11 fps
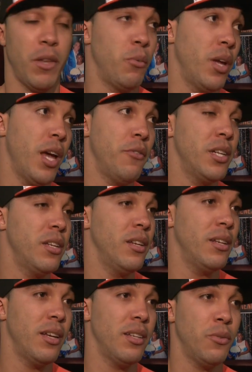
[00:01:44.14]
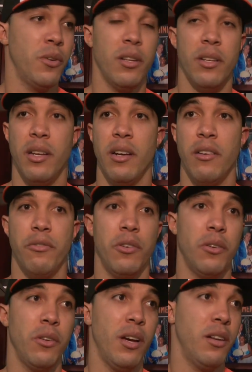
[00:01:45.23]
we have a team. That's what a team are
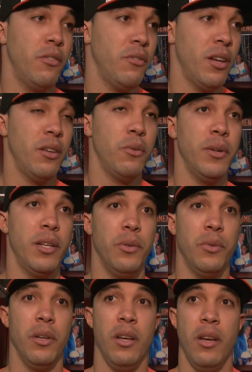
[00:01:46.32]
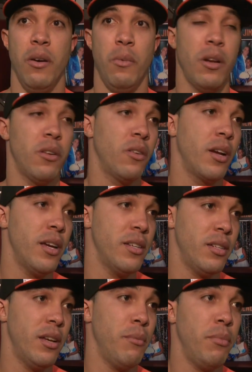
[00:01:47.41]
for. You have to find a way to one of the guys
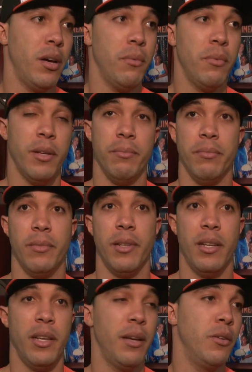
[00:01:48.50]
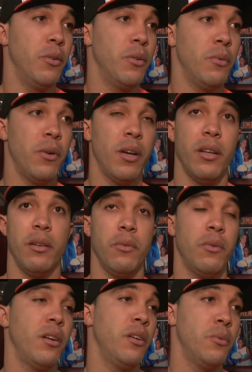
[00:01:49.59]
step up and keep doing
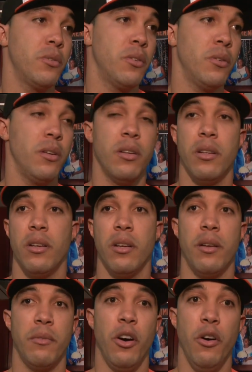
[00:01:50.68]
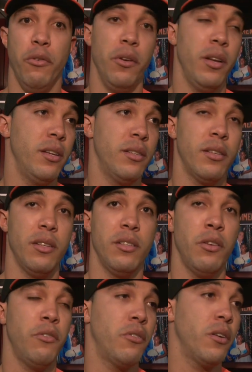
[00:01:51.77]
what he was doing out there. And hopefully it's
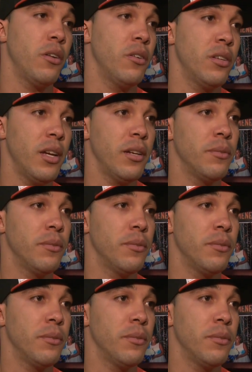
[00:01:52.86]
not for a long time.